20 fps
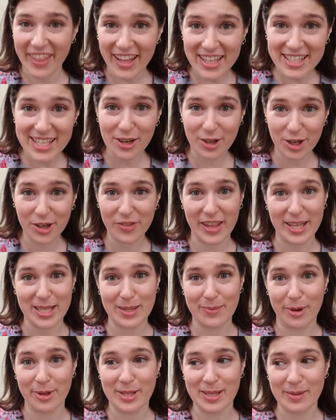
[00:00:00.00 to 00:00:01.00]
That's how good they're
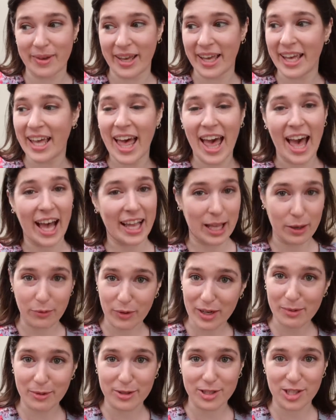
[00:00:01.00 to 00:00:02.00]
supposed to be, and I
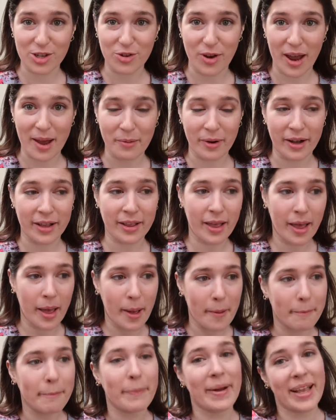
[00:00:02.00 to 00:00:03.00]
really wanted to try one,
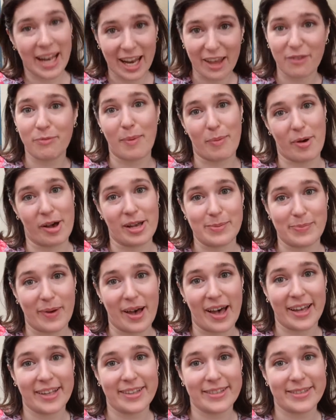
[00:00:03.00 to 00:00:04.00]
but I left my purse
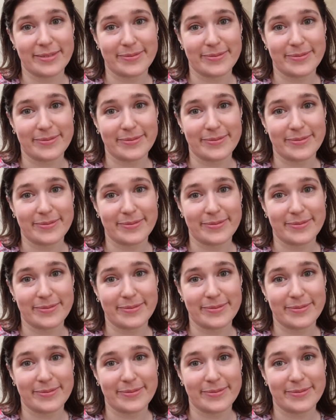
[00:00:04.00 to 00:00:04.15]
behind.